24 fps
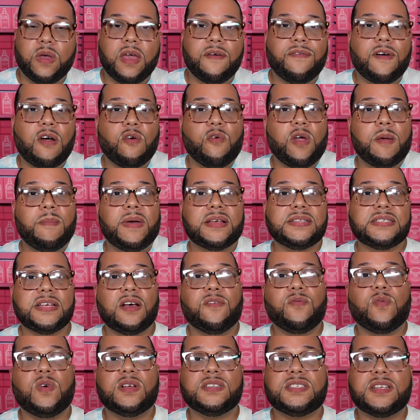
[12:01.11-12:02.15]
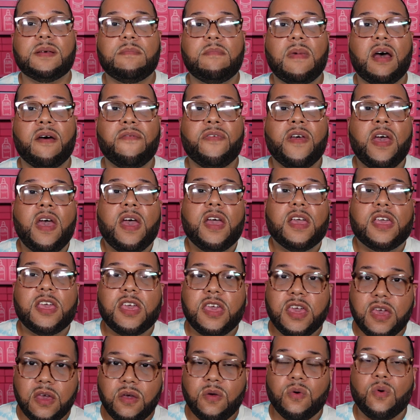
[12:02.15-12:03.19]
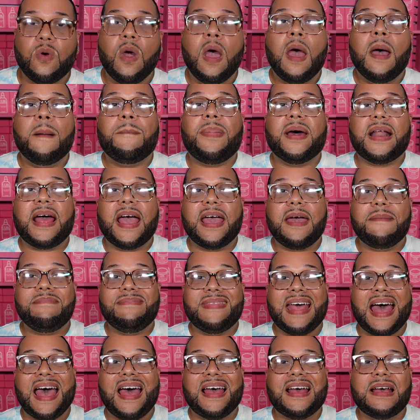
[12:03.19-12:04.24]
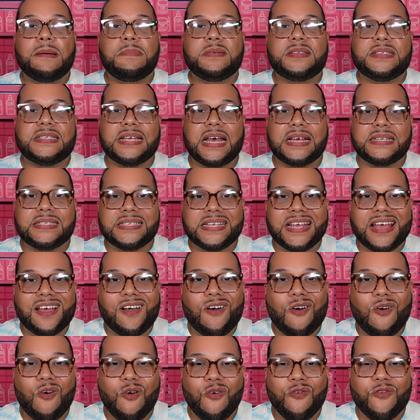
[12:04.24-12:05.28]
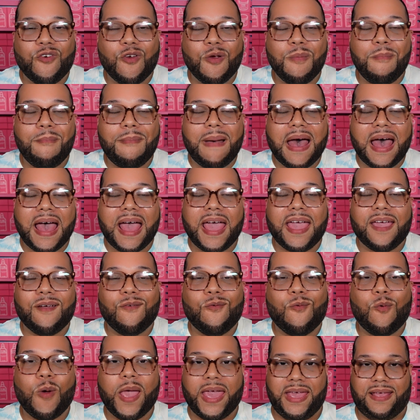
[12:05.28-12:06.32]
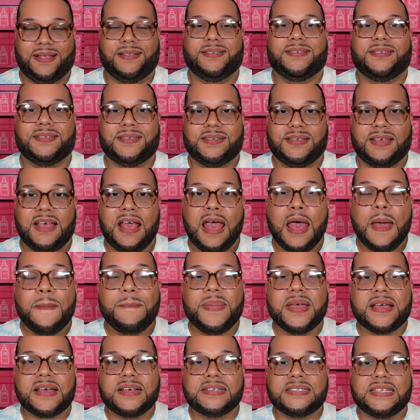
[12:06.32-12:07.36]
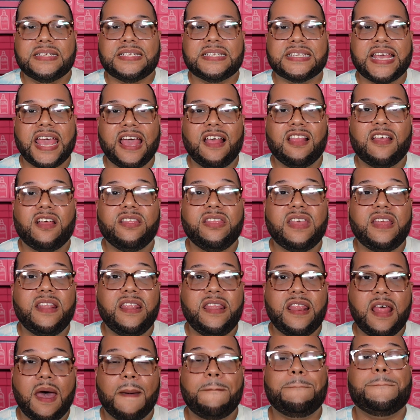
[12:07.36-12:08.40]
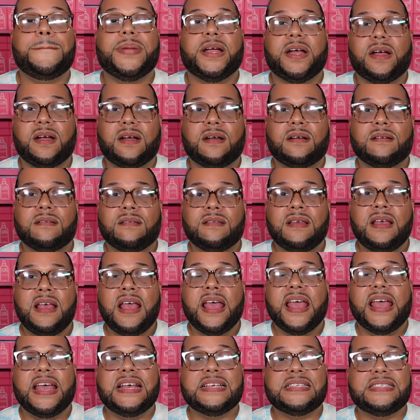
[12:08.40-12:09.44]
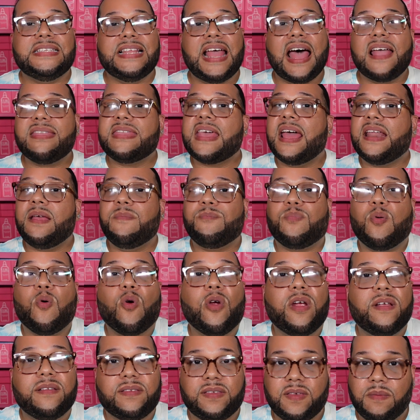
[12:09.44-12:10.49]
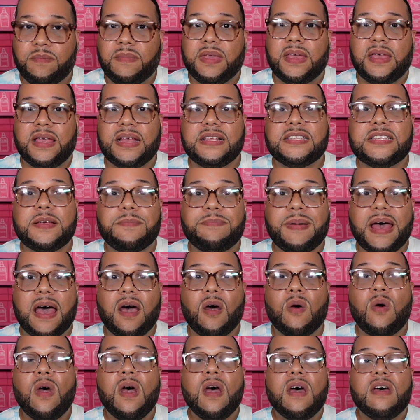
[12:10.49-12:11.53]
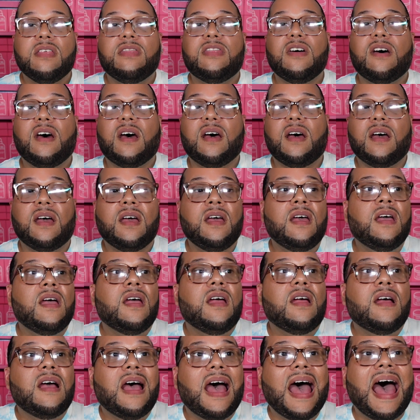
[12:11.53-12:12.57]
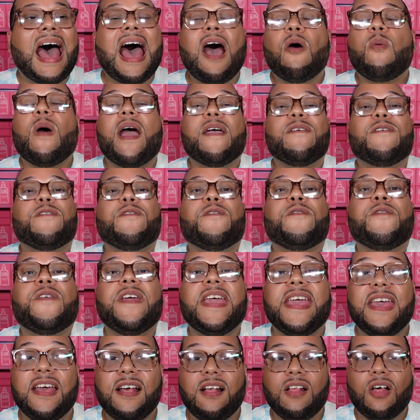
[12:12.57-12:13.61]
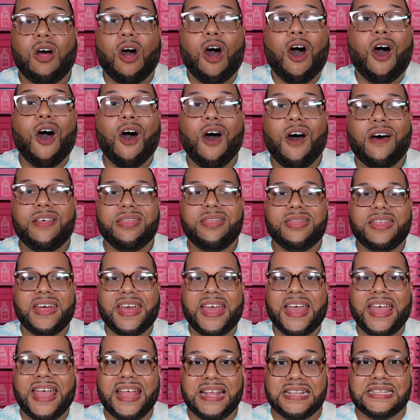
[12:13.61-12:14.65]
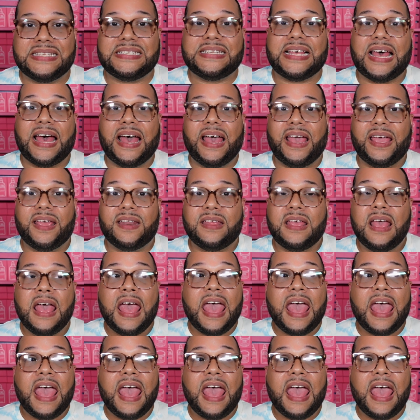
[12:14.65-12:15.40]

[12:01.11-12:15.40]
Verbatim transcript: If I weigh myself once a month, cute. But I am not obsessing over my weight, because the scale on the number is not that important to me. It's about the how I feel on the inside.